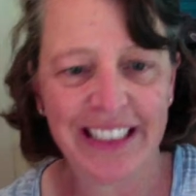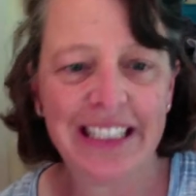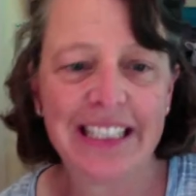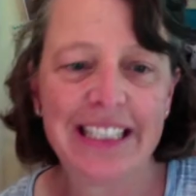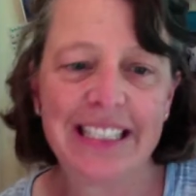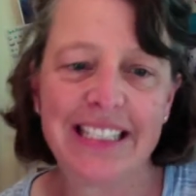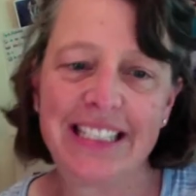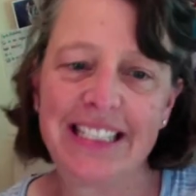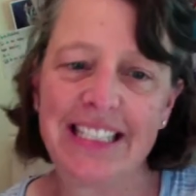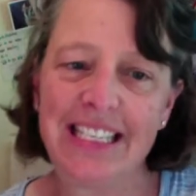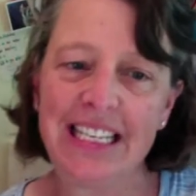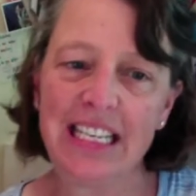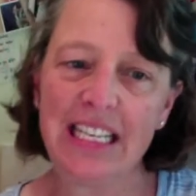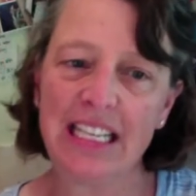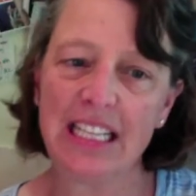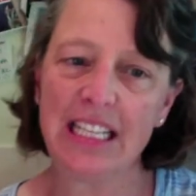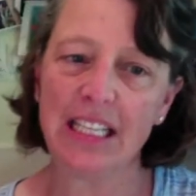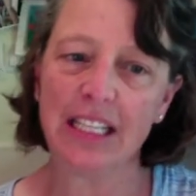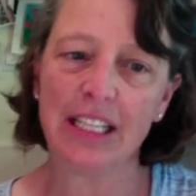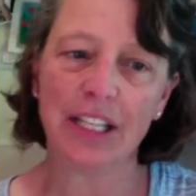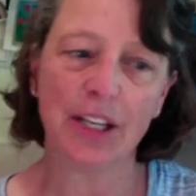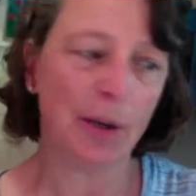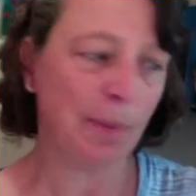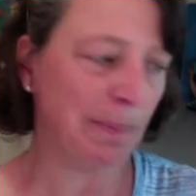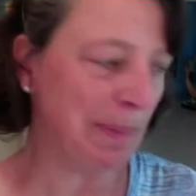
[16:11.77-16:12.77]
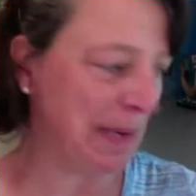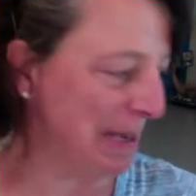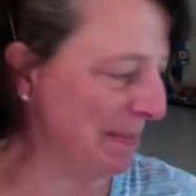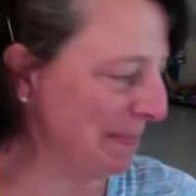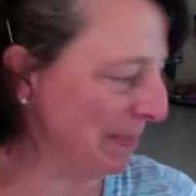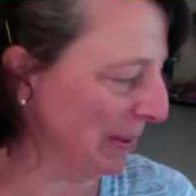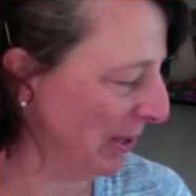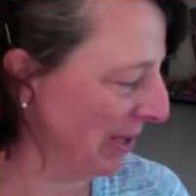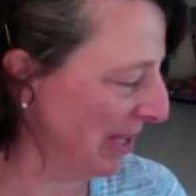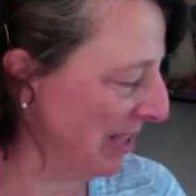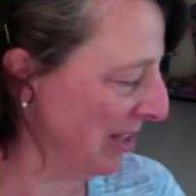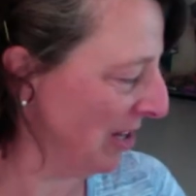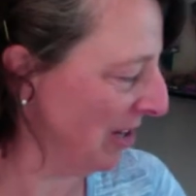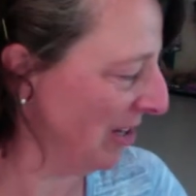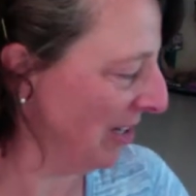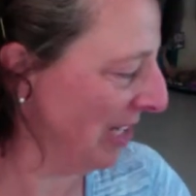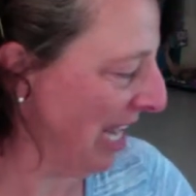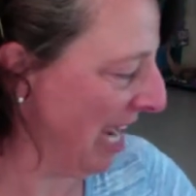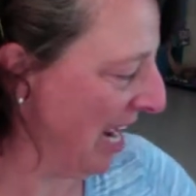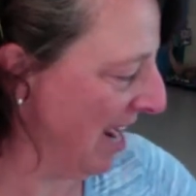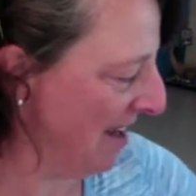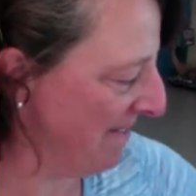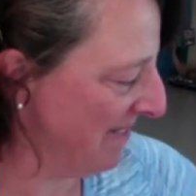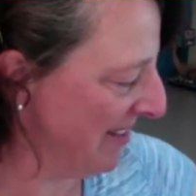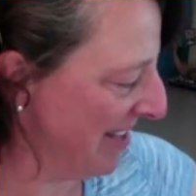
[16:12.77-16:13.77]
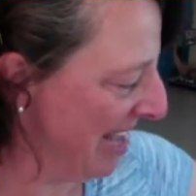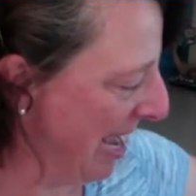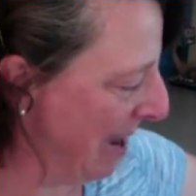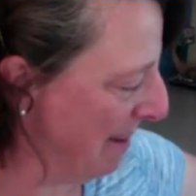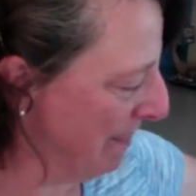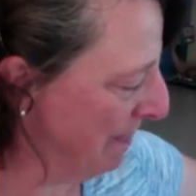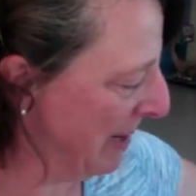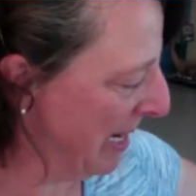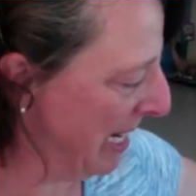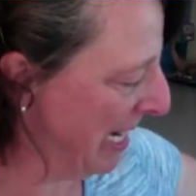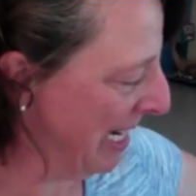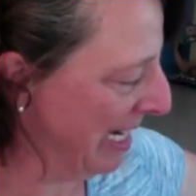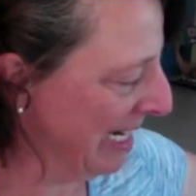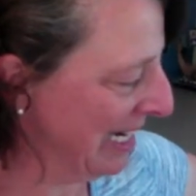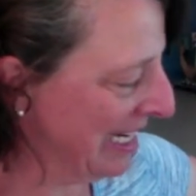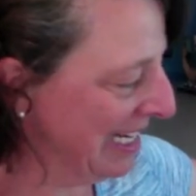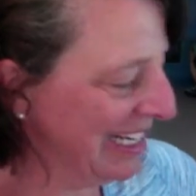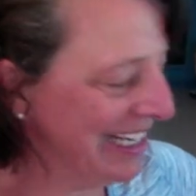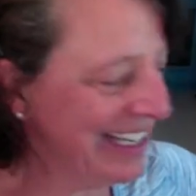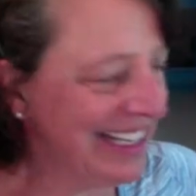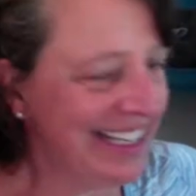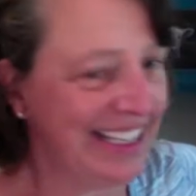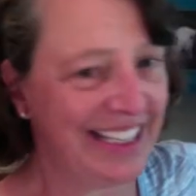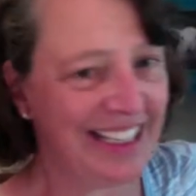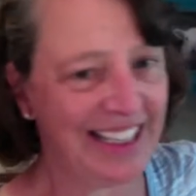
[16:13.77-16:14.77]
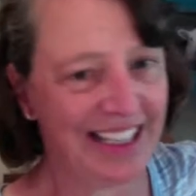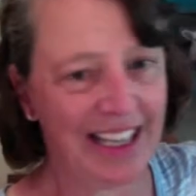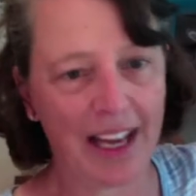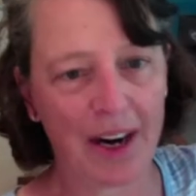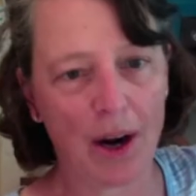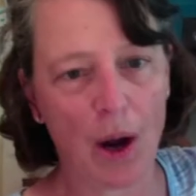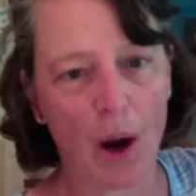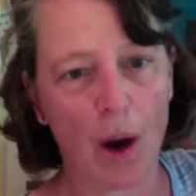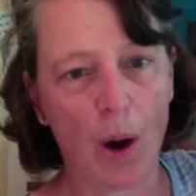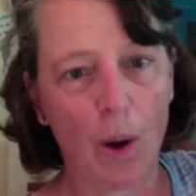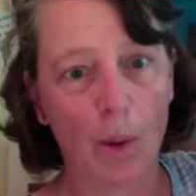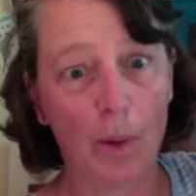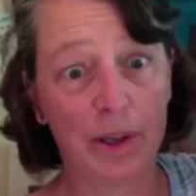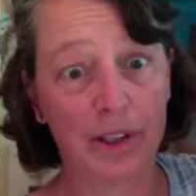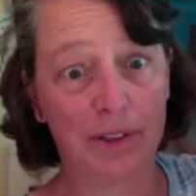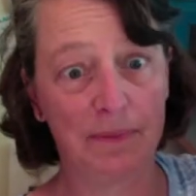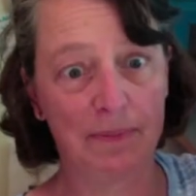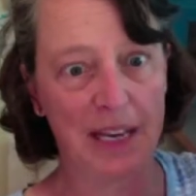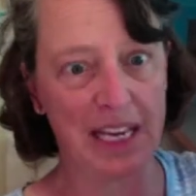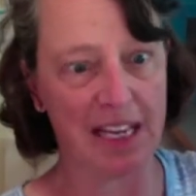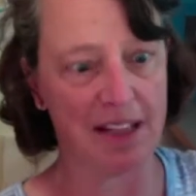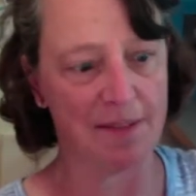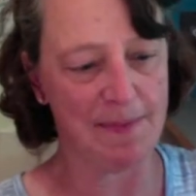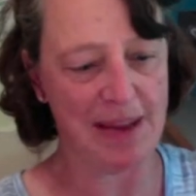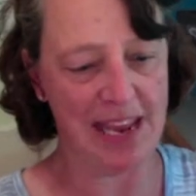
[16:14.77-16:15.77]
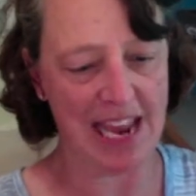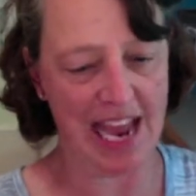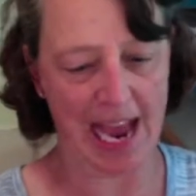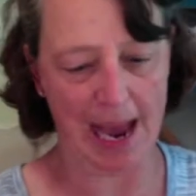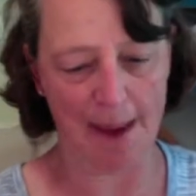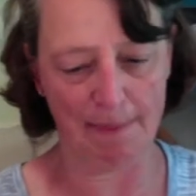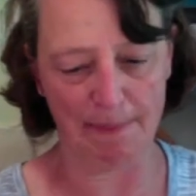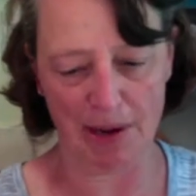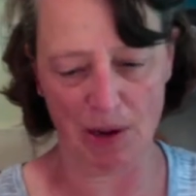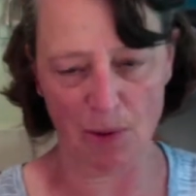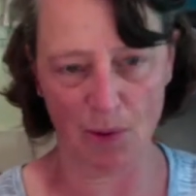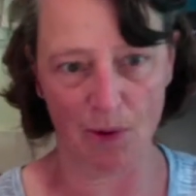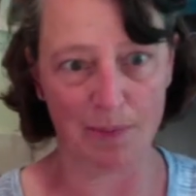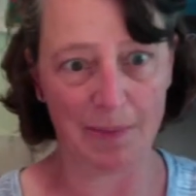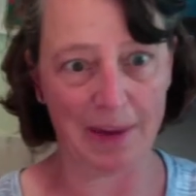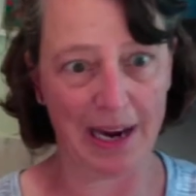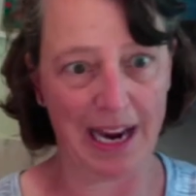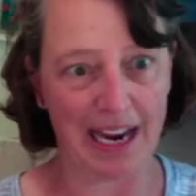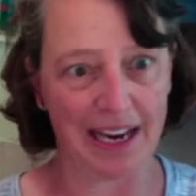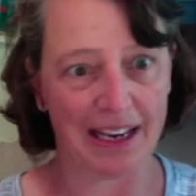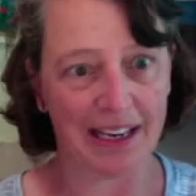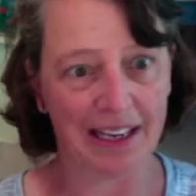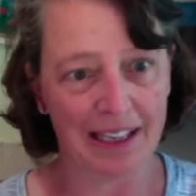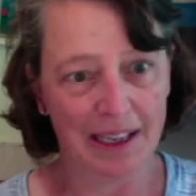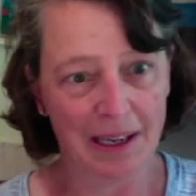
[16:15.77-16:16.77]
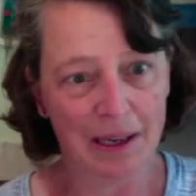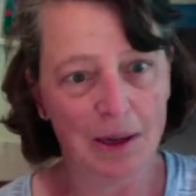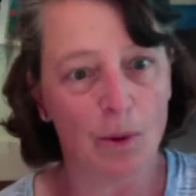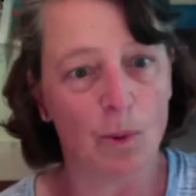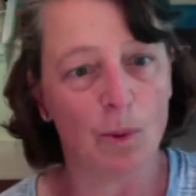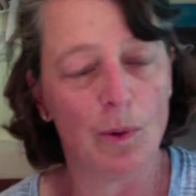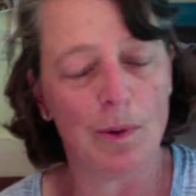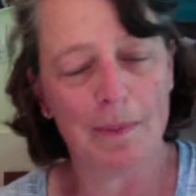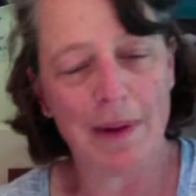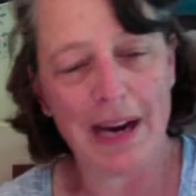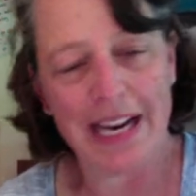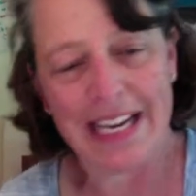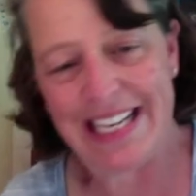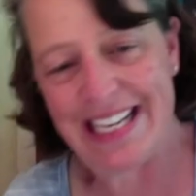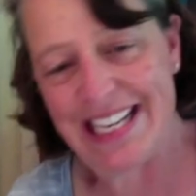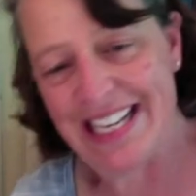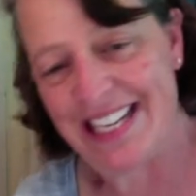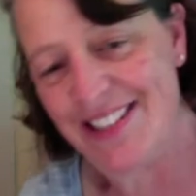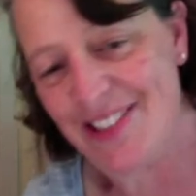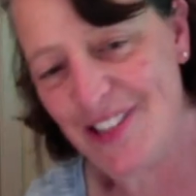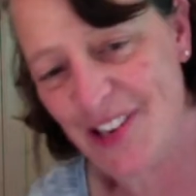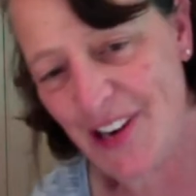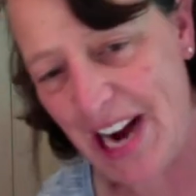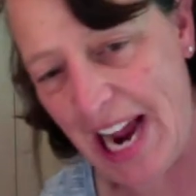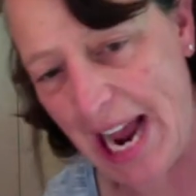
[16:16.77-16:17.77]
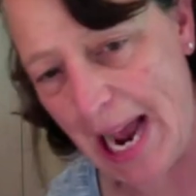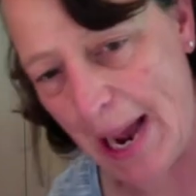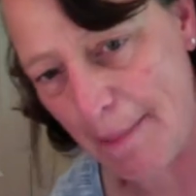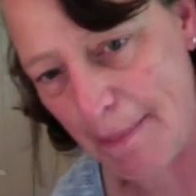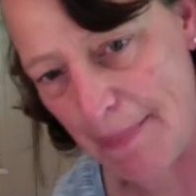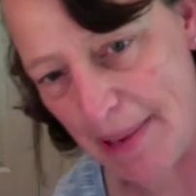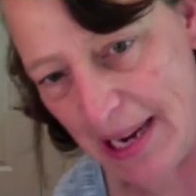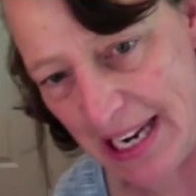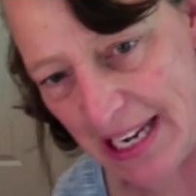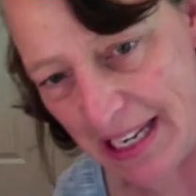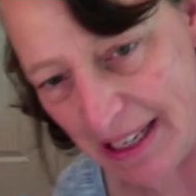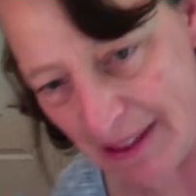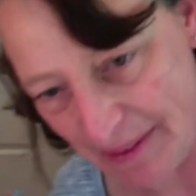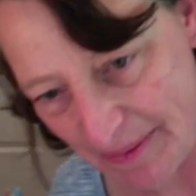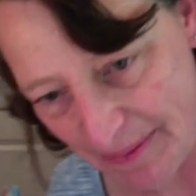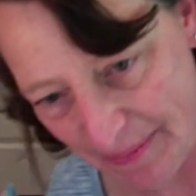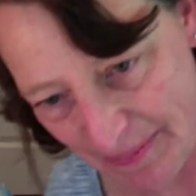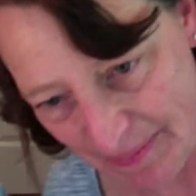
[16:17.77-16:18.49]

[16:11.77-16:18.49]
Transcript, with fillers: Seeing the little people in their lives happy. That always makes me happy when my when my kids are happy